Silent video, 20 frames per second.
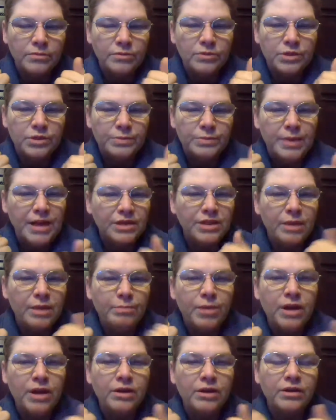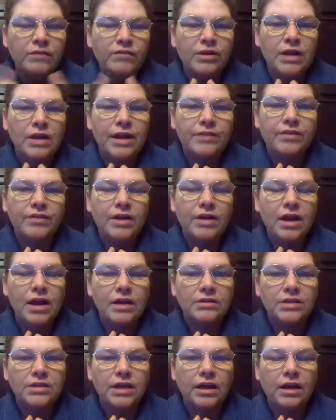smash that button if you like the
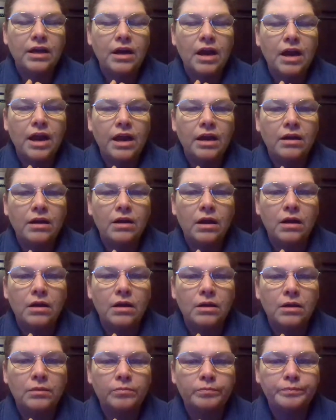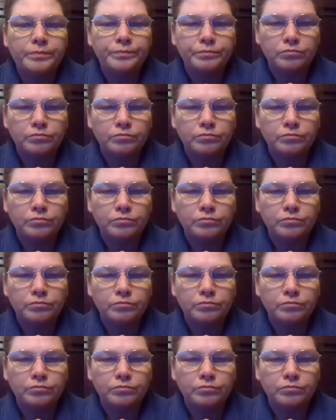content, and